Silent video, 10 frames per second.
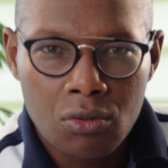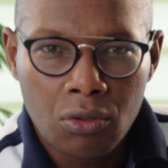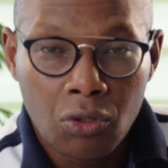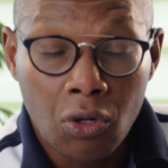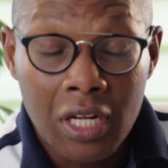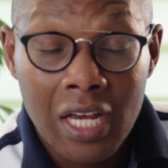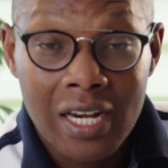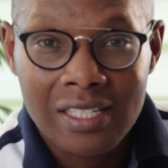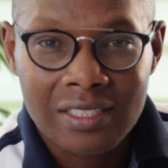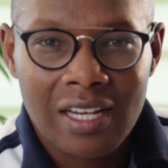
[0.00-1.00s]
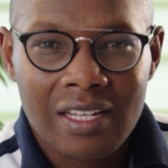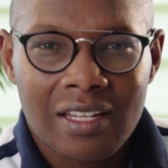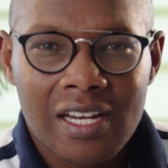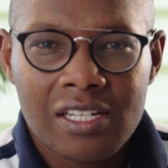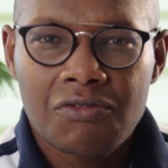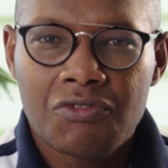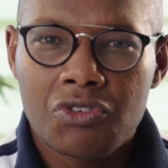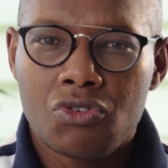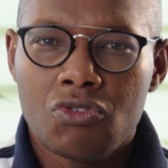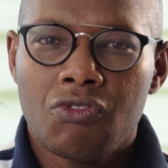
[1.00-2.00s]
only understand that if you
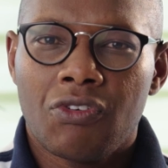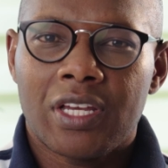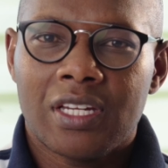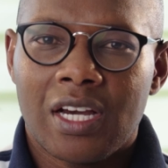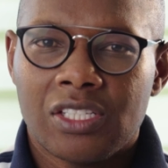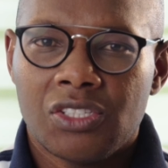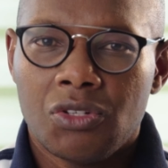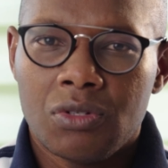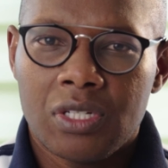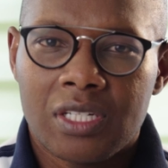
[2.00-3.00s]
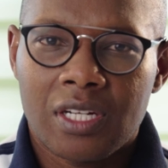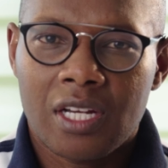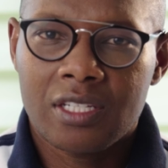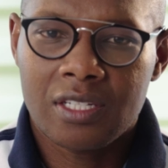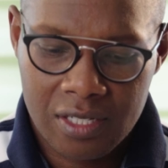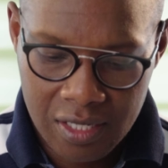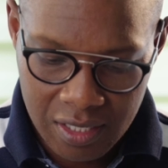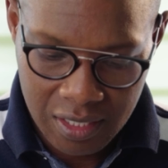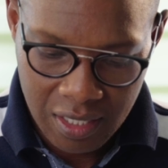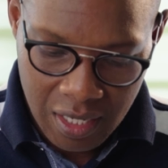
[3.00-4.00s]
do financial literacy training.